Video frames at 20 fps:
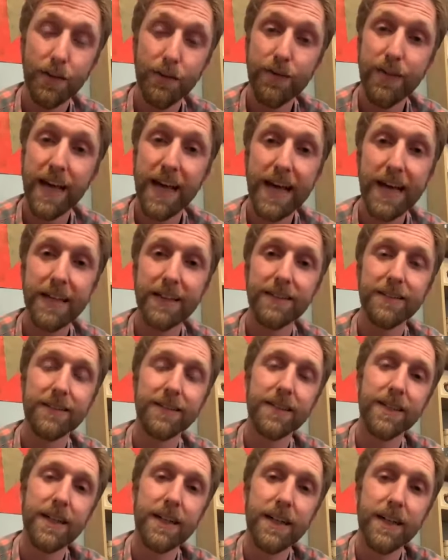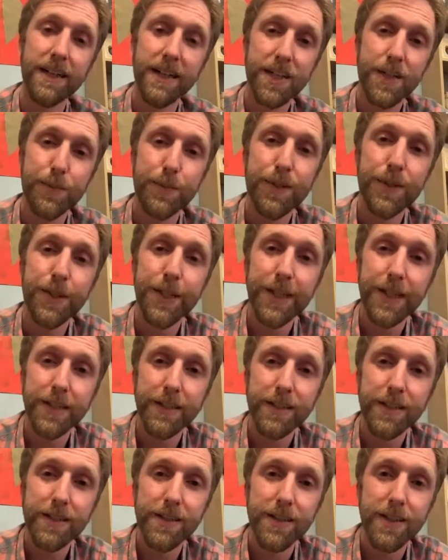that
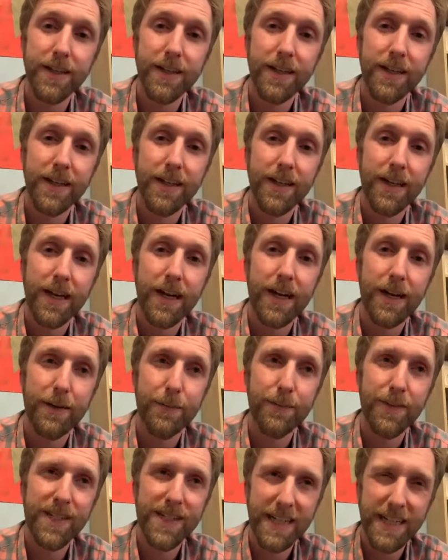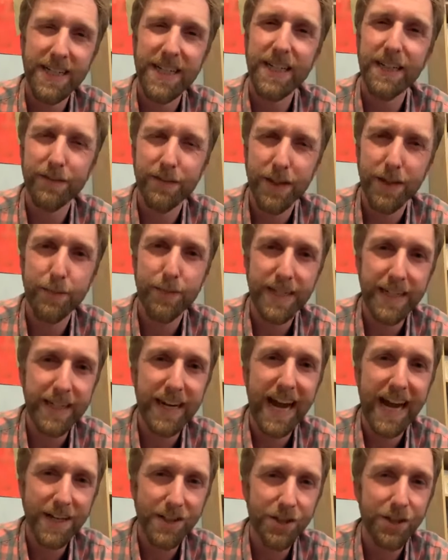experience, this idea of there
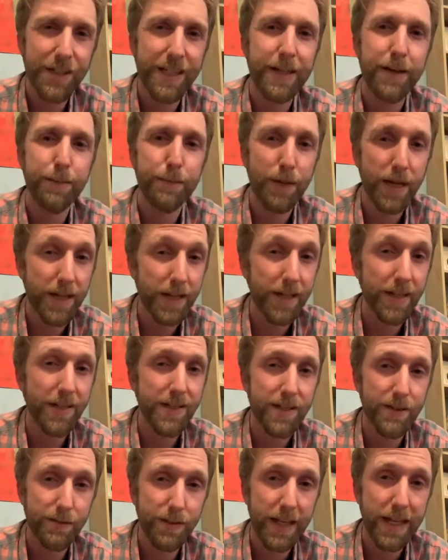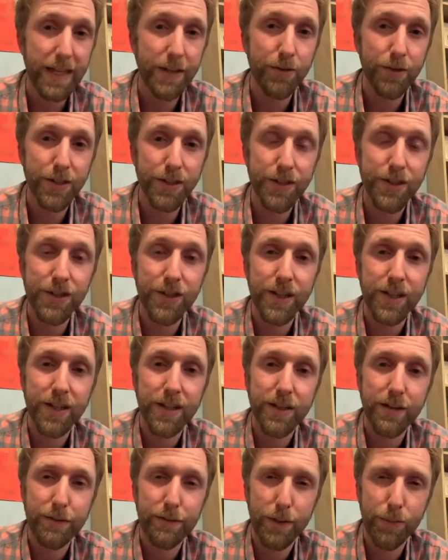being actually an abundance of language
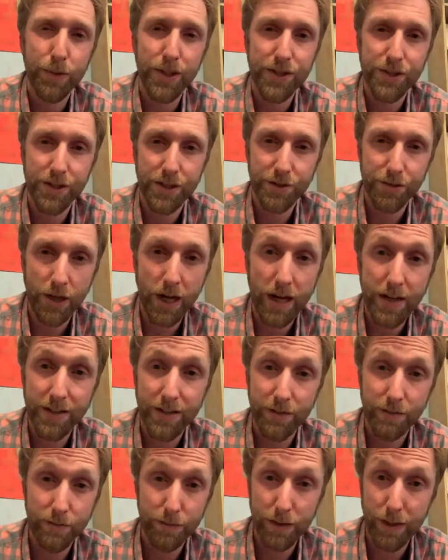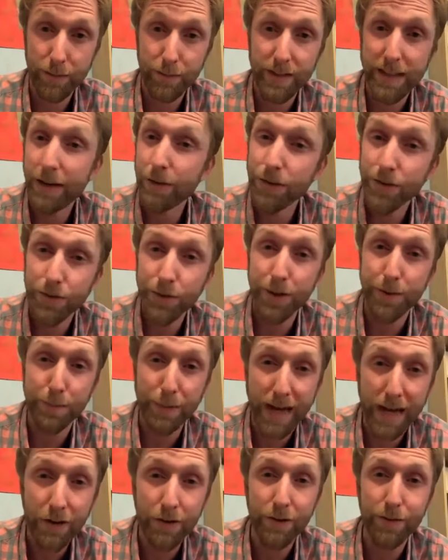from which to draw from. That was really
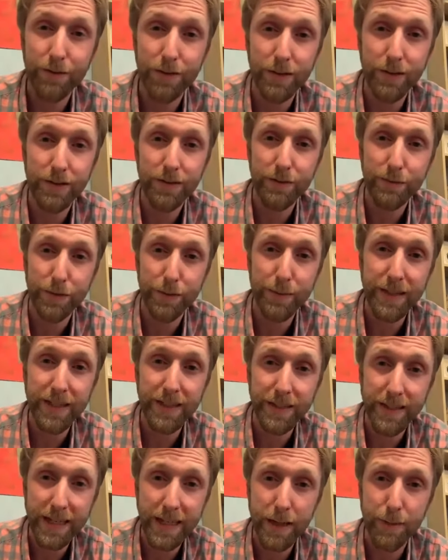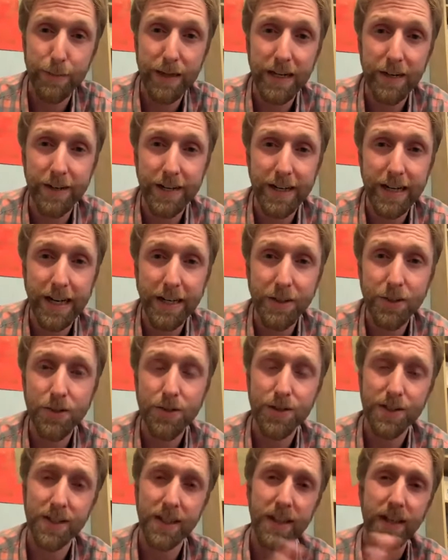powerful for me to think about. And I
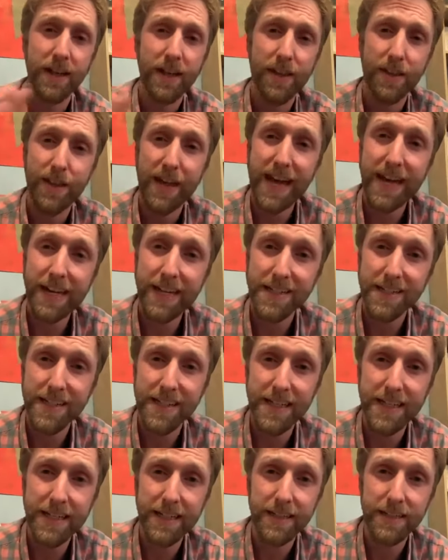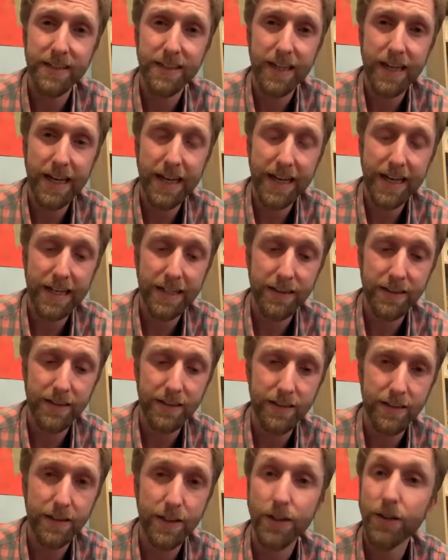used that essay and
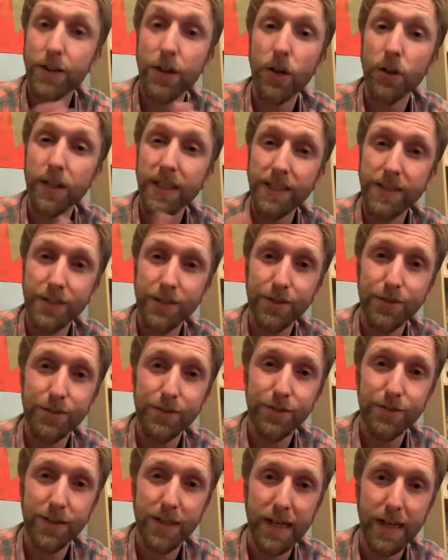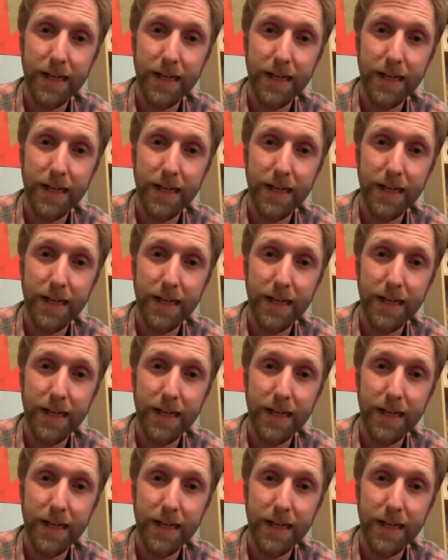the only two